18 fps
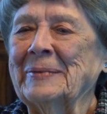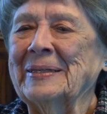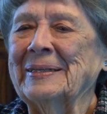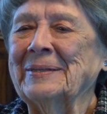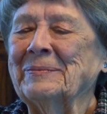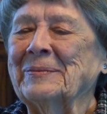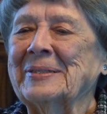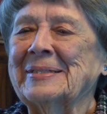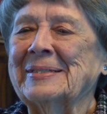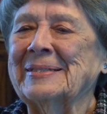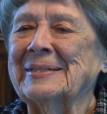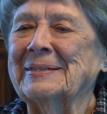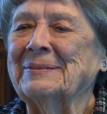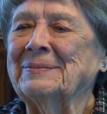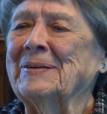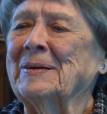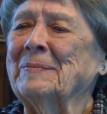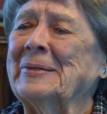And it
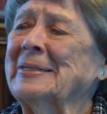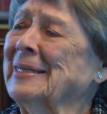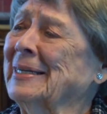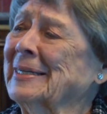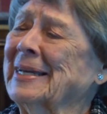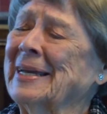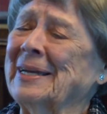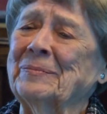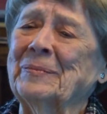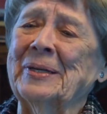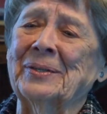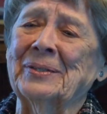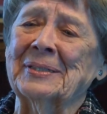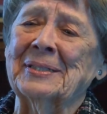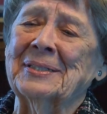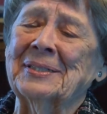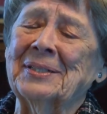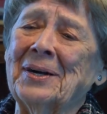was uh, fun. But again, we
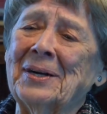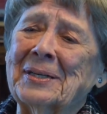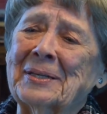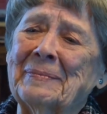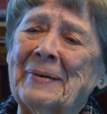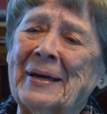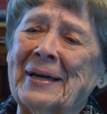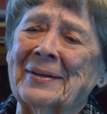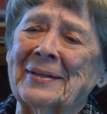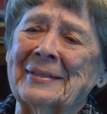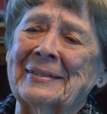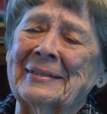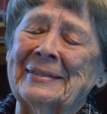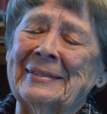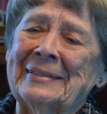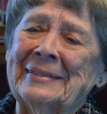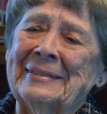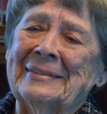couldn't talk about it
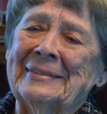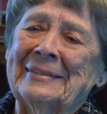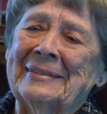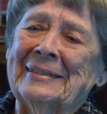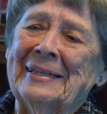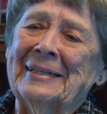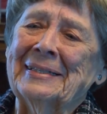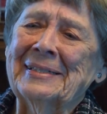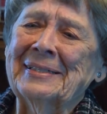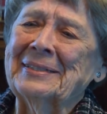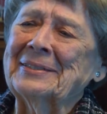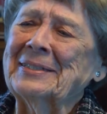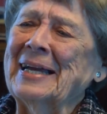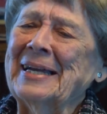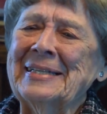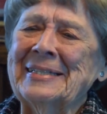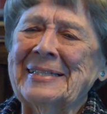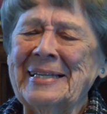until
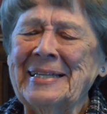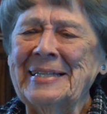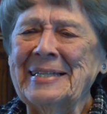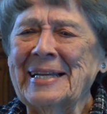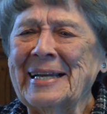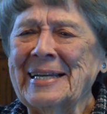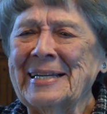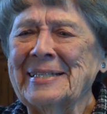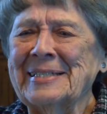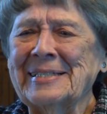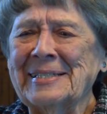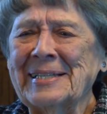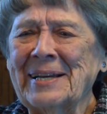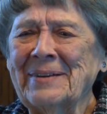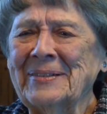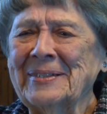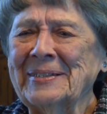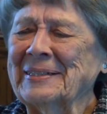
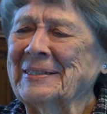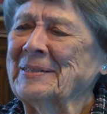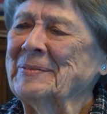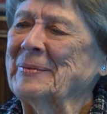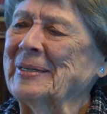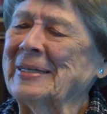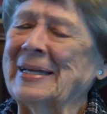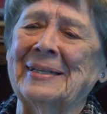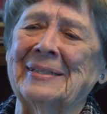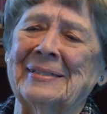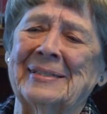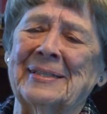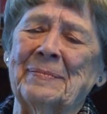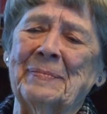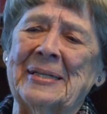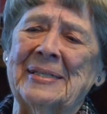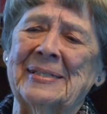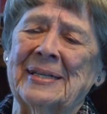1997. And
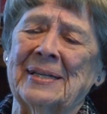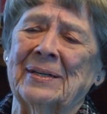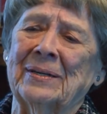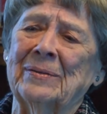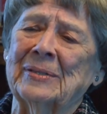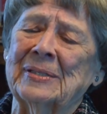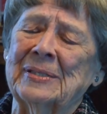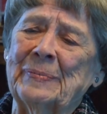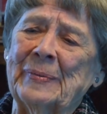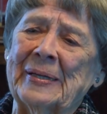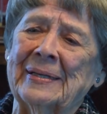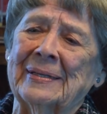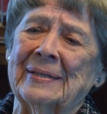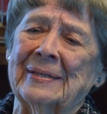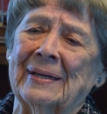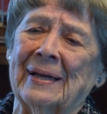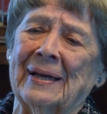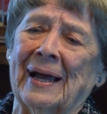somebody said, oh, it's
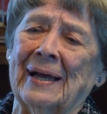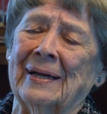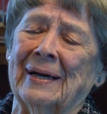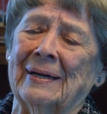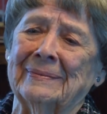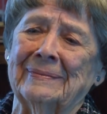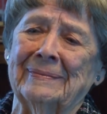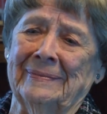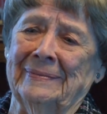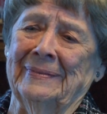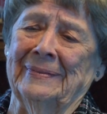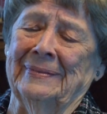been, uh,